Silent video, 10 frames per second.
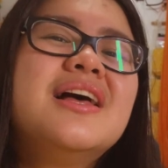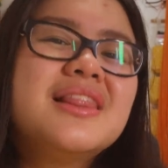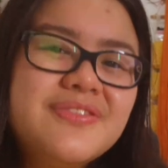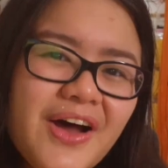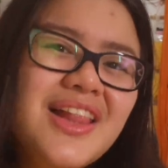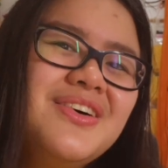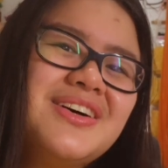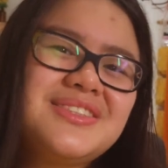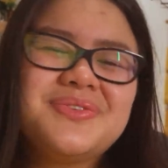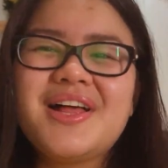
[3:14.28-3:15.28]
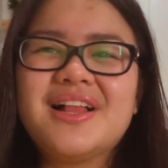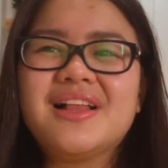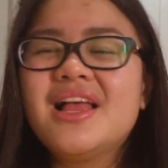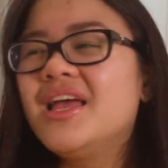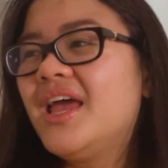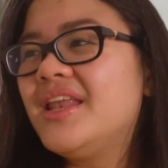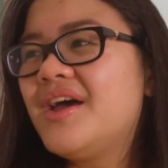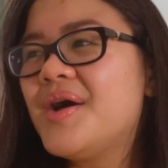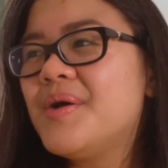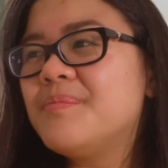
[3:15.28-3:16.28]
Follow as well. And
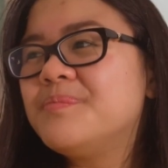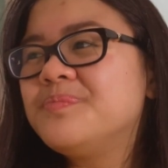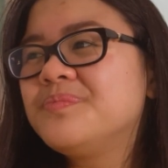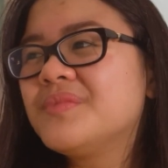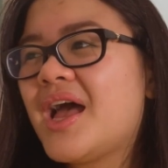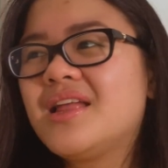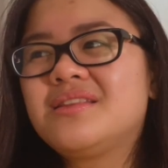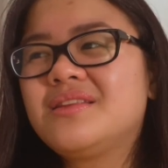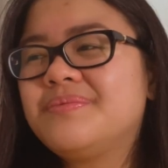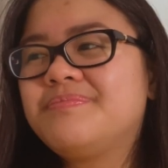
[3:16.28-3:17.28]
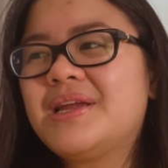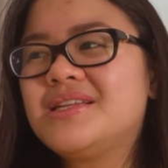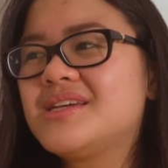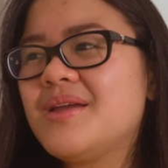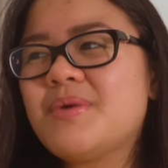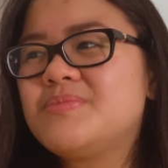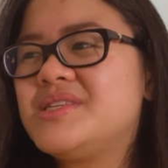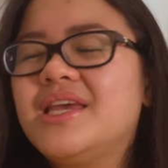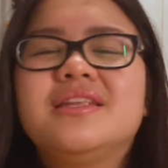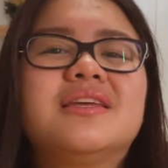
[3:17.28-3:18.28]
um, at by the time I'm
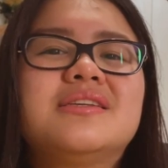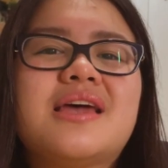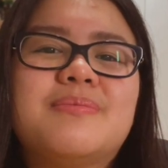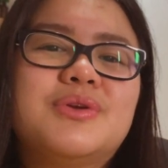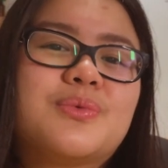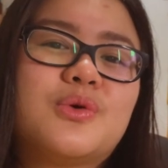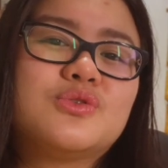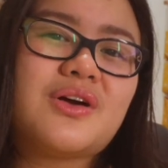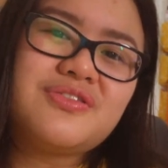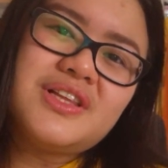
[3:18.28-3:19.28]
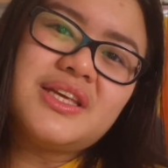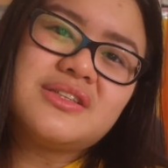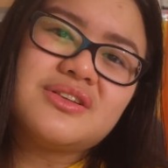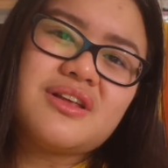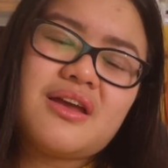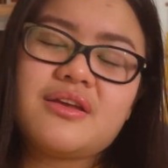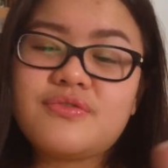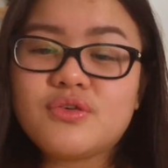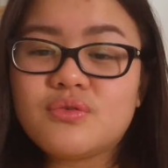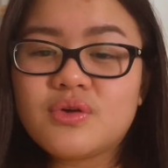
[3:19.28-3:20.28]
saying this, I'm on the road to affiliate. So like, if
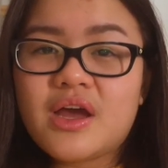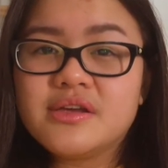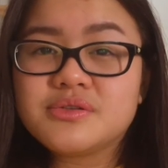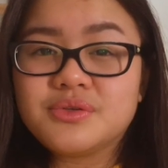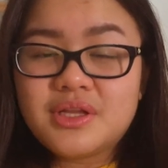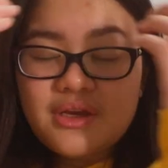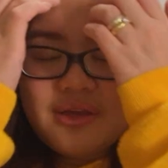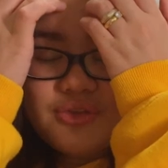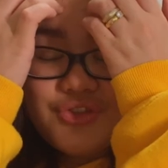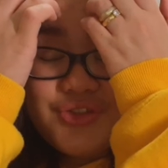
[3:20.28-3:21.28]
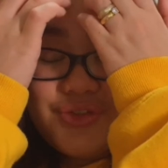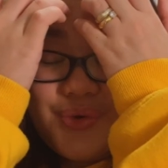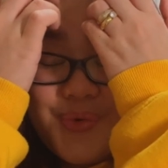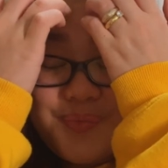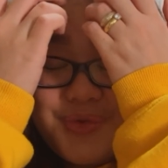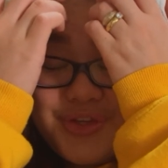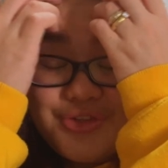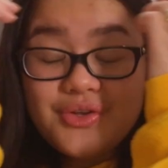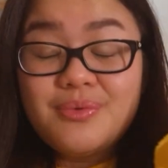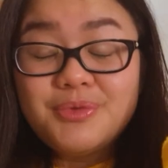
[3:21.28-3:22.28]
you guys could like show me
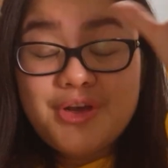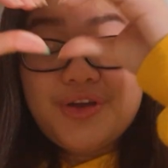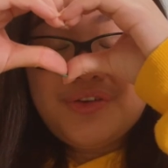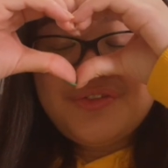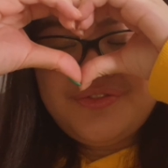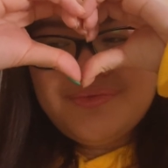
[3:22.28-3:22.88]
some love,